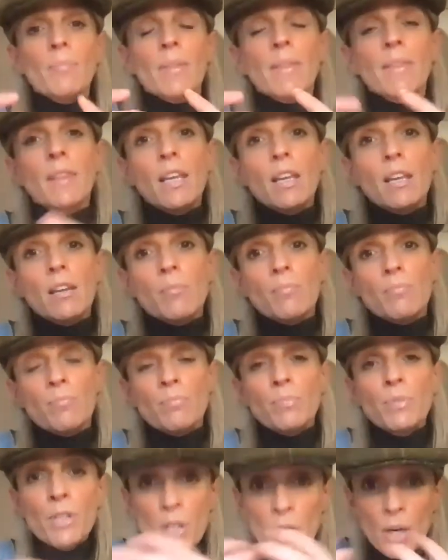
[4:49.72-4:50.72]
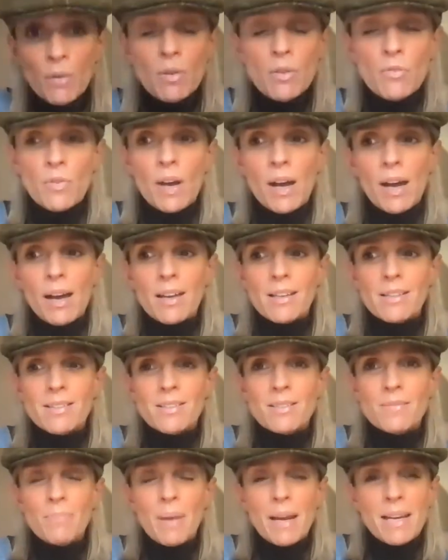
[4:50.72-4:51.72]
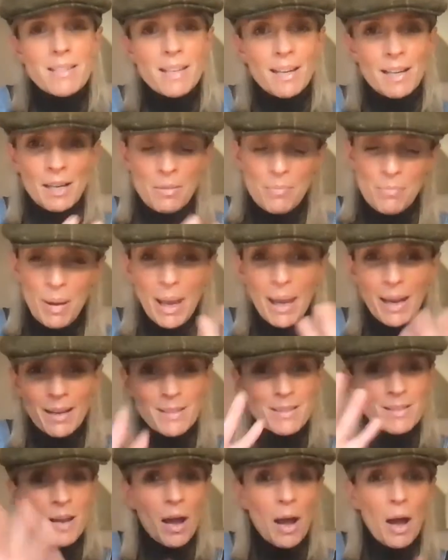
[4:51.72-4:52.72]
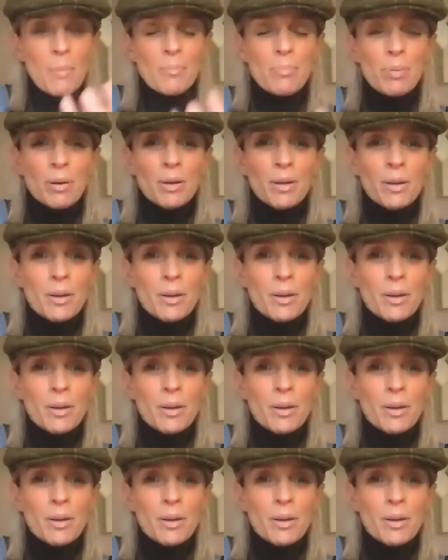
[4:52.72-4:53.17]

the universe basically picks up